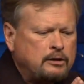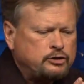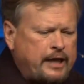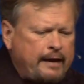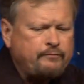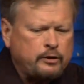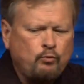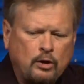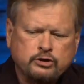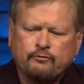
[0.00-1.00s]
David
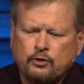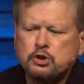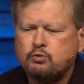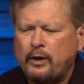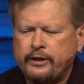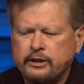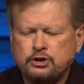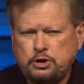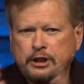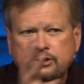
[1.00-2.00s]
was the first witness.
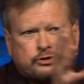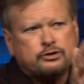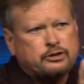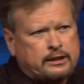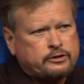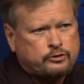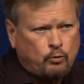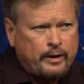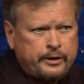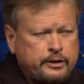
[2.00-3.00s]
Jesus is the
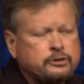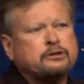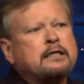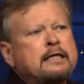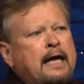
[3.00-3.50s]
witness